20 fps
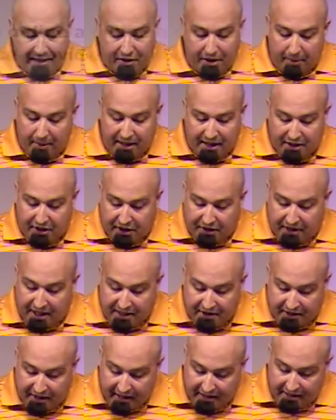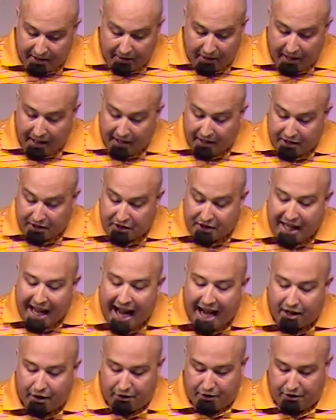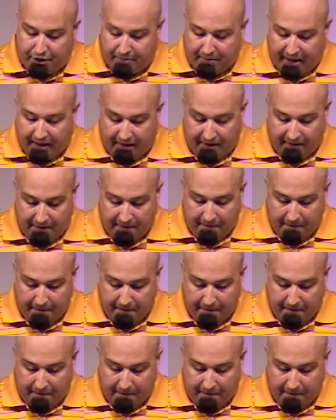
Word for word: some of these statistics, it, it staggers me.